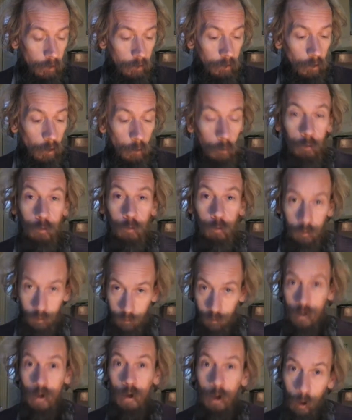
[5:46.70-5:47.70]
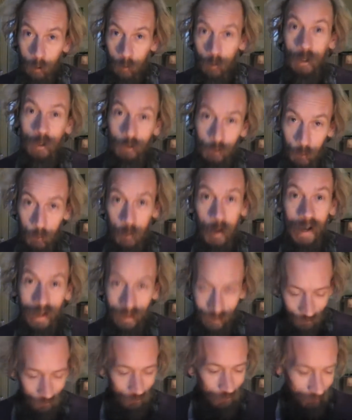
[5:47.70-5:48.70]
I wanted to
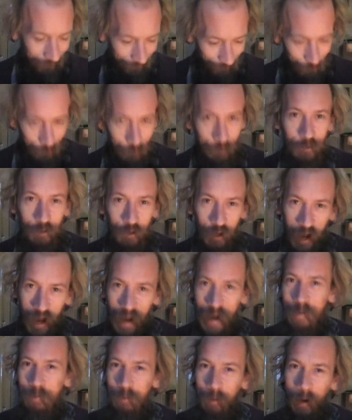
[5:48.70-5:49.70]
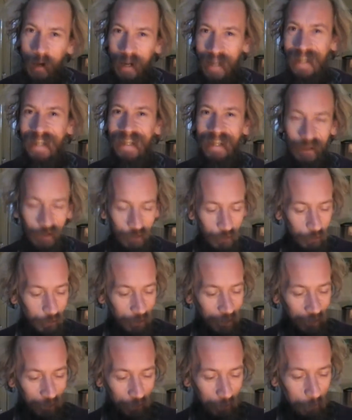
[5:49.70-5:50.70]
wait and sort of share my
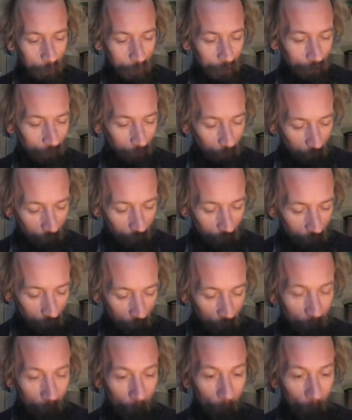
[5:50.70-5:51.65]
initial experience with you.